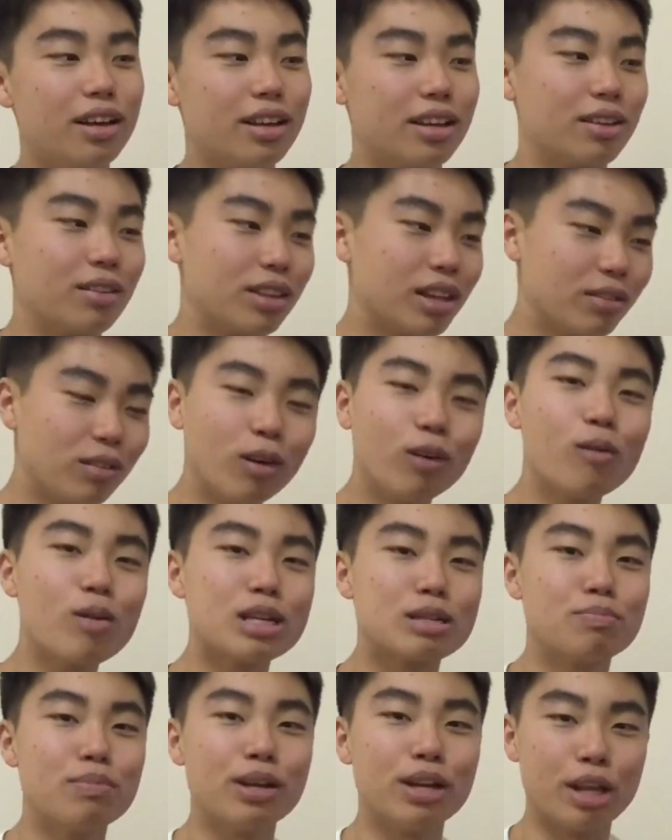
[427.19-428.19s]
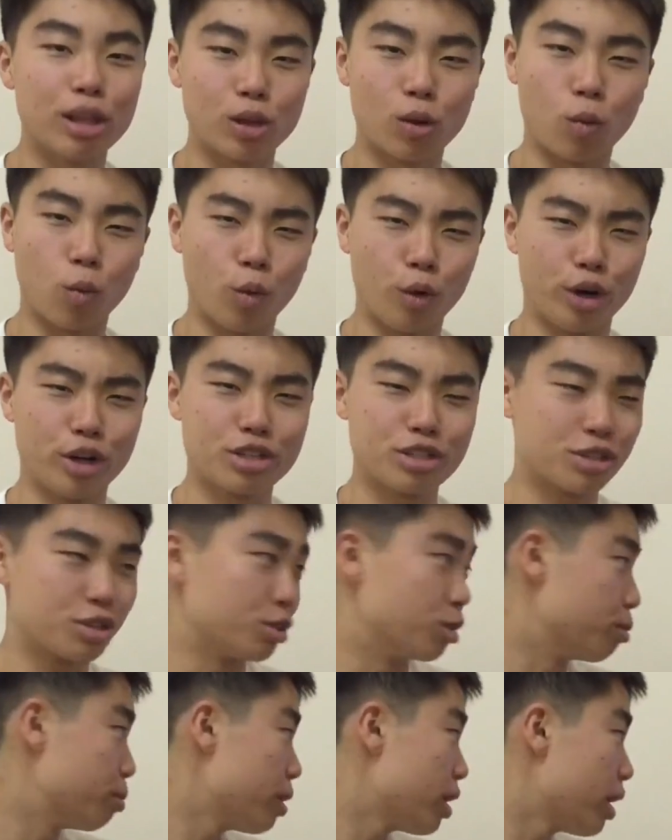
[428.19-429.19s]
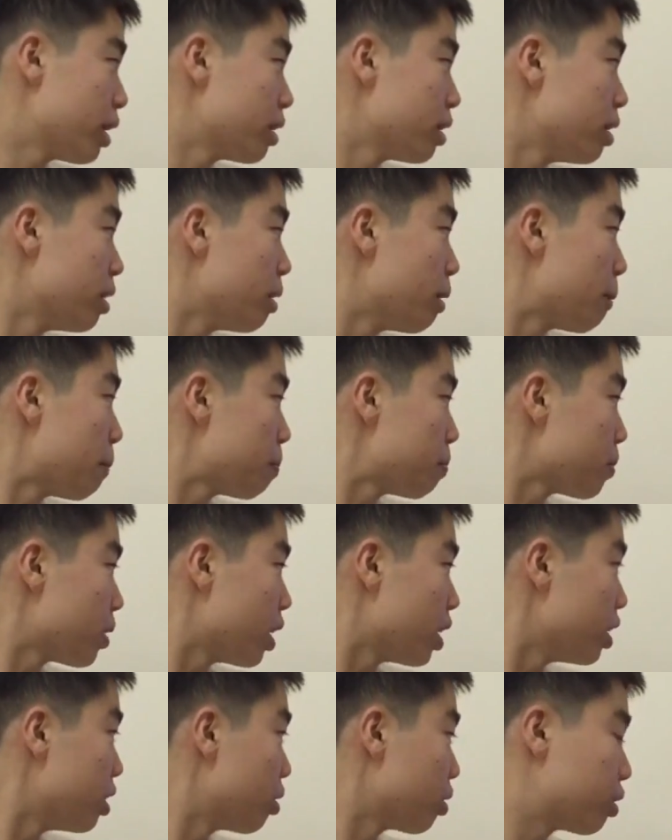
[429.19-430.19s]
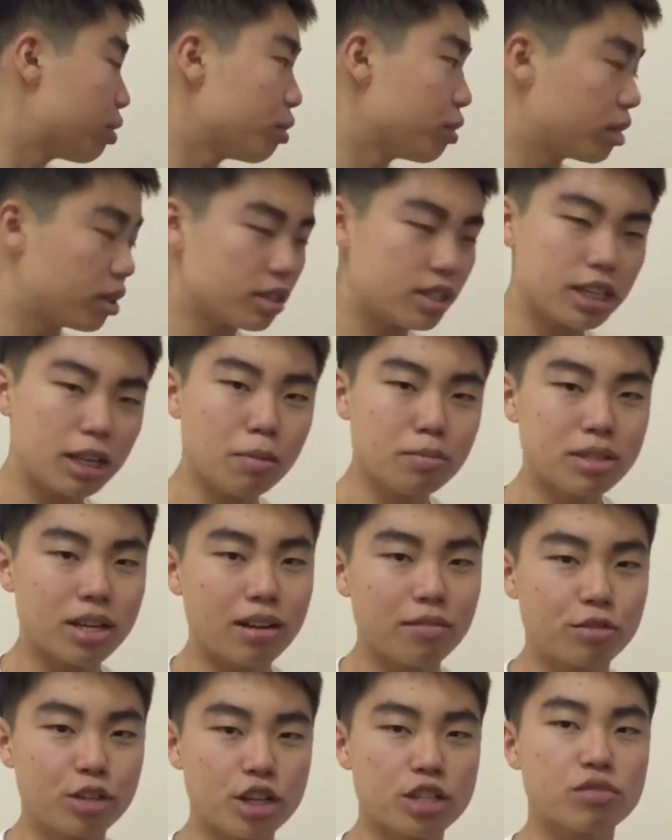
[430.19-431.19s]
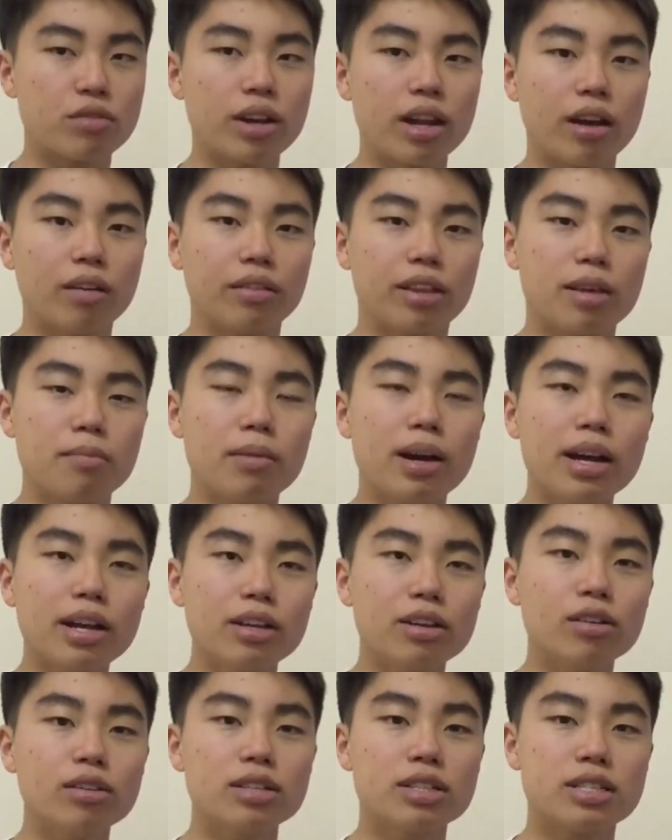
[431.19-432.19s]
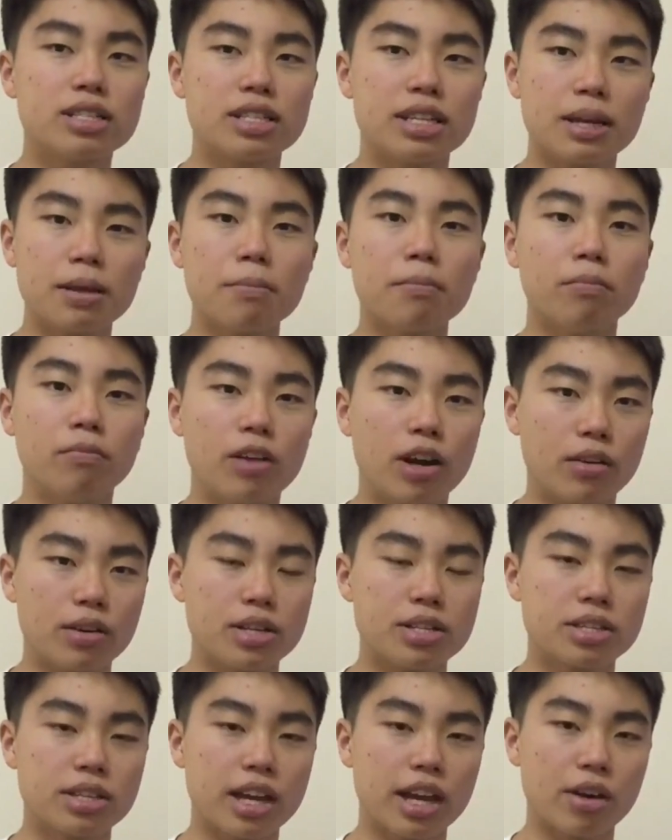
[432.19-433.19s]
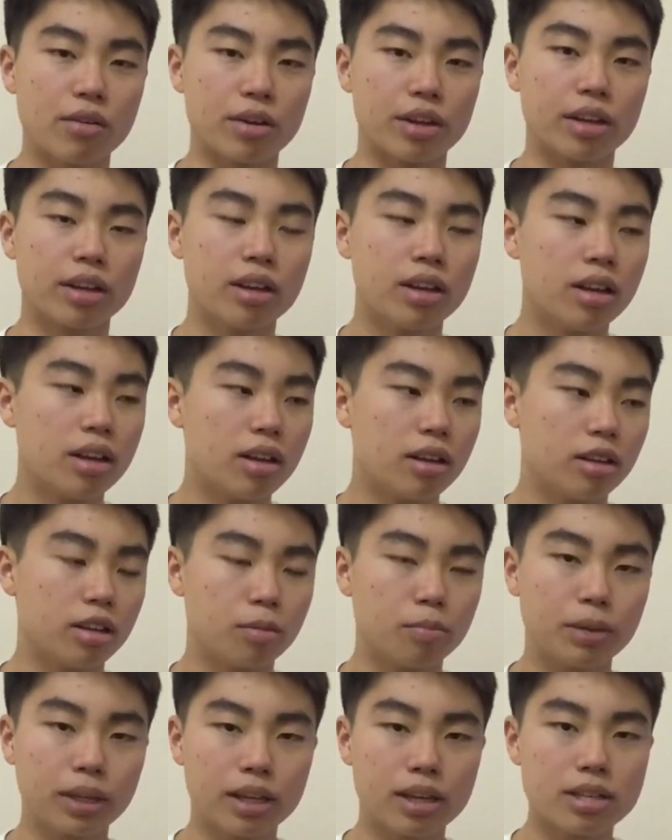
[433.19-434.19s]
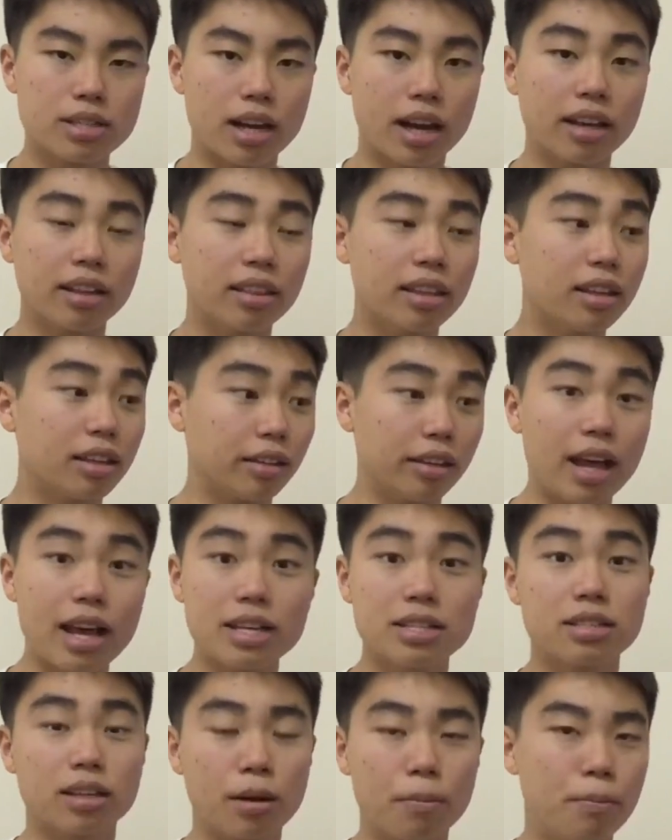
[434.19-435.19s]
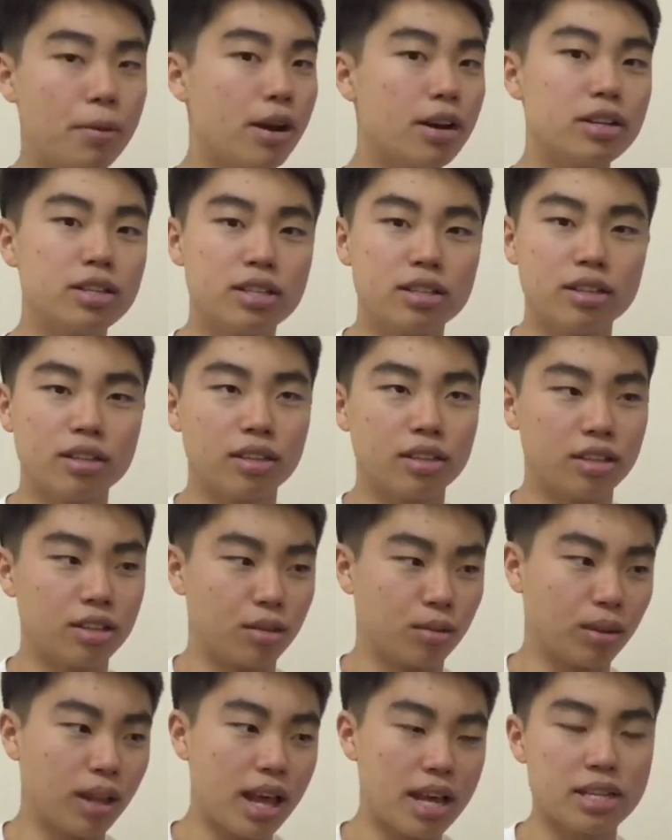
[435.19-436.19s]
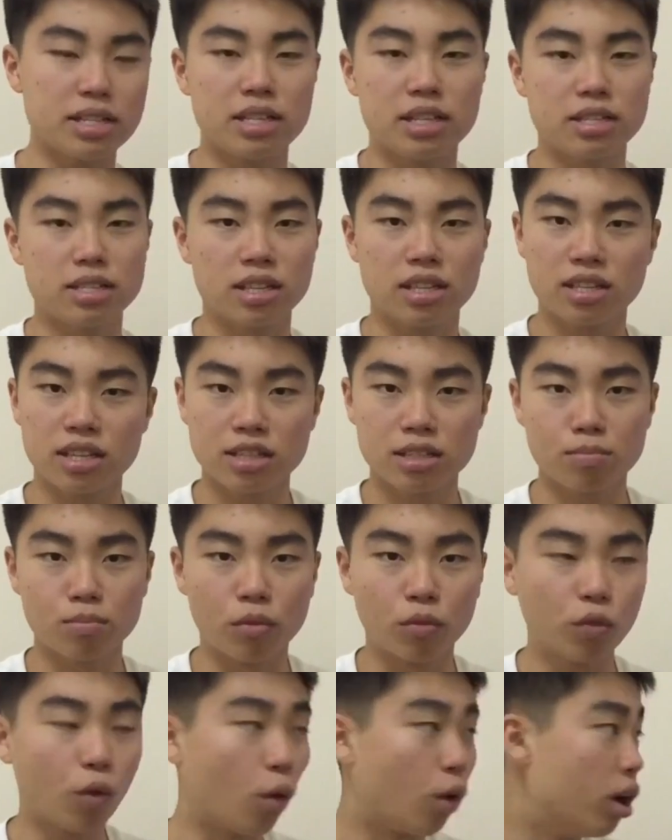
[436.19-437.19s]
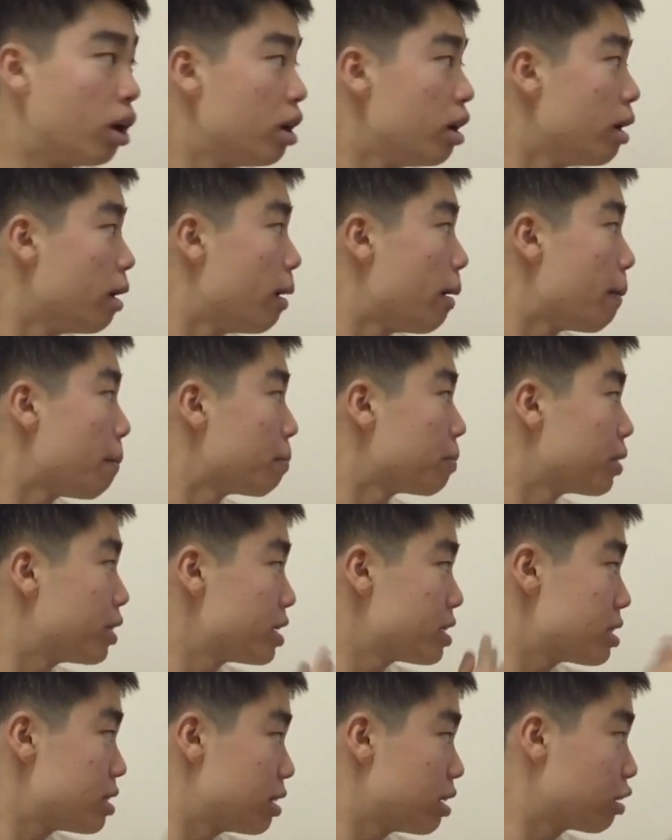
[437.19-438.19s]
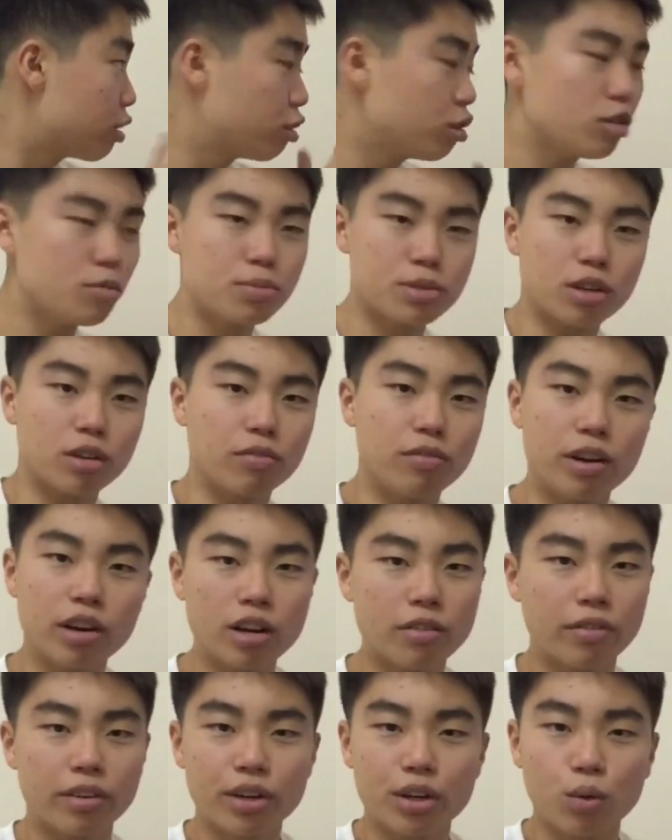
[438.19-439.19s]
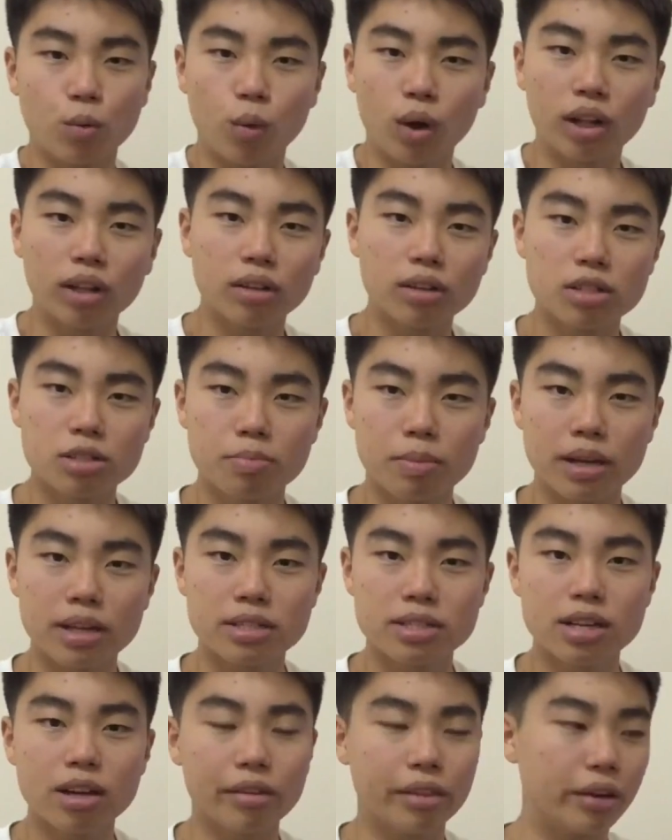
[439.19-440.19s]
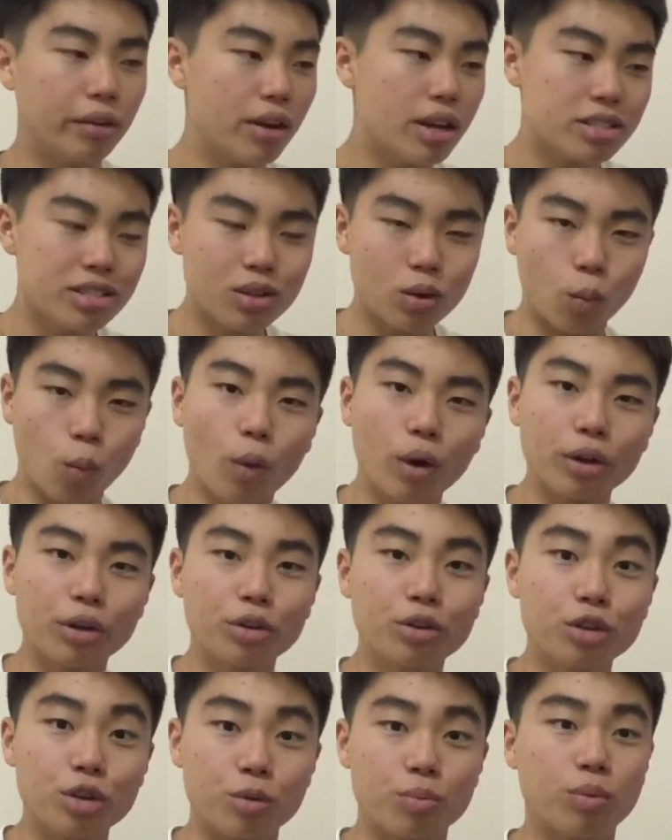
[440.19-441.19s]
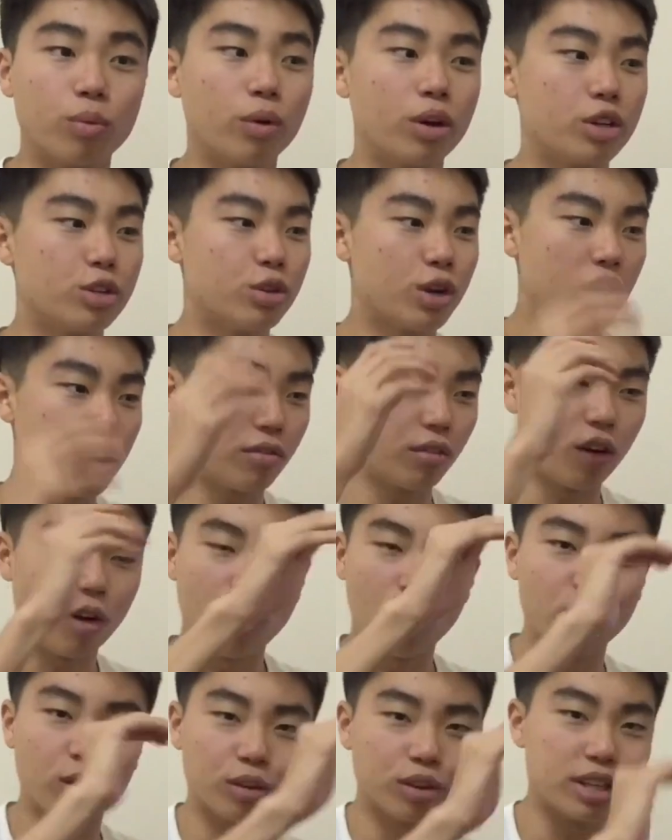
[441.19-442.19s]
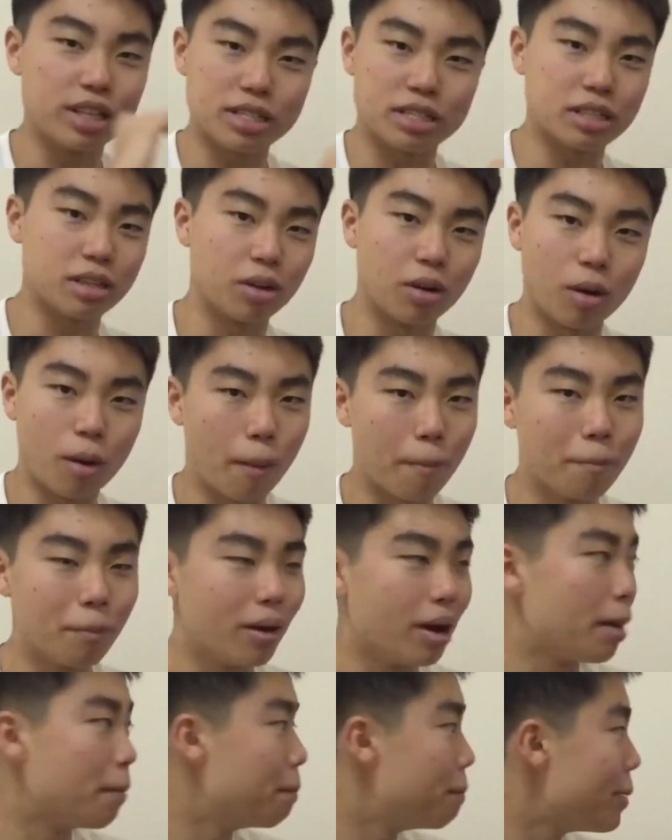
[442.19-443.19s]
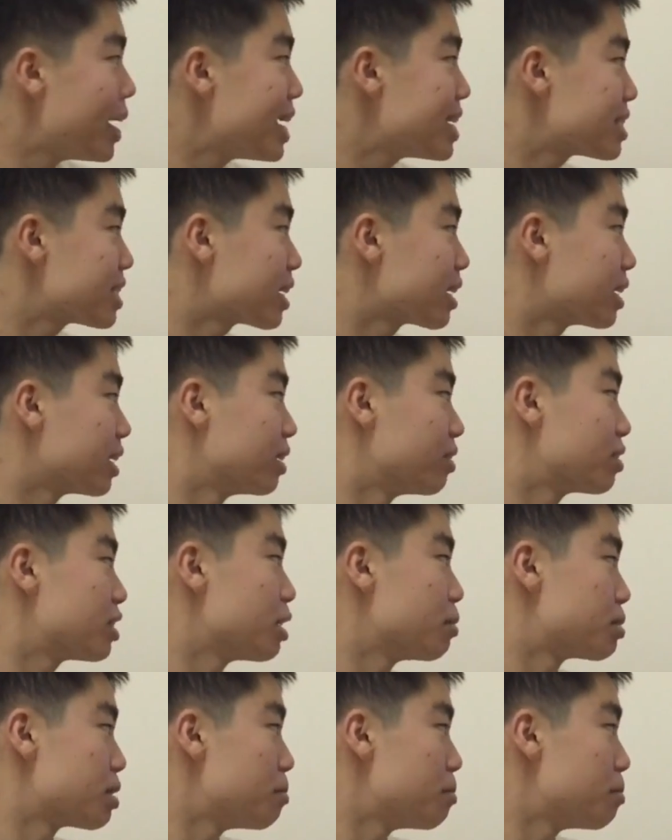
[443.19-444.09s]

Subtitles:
They've always been in the worst group. And, the teams that I've just read out, they might not seem very scary. Because I think compared to, last season, the season before, the groups are very, very well spaced out. There isn't one group where you have all these, amazing, teams.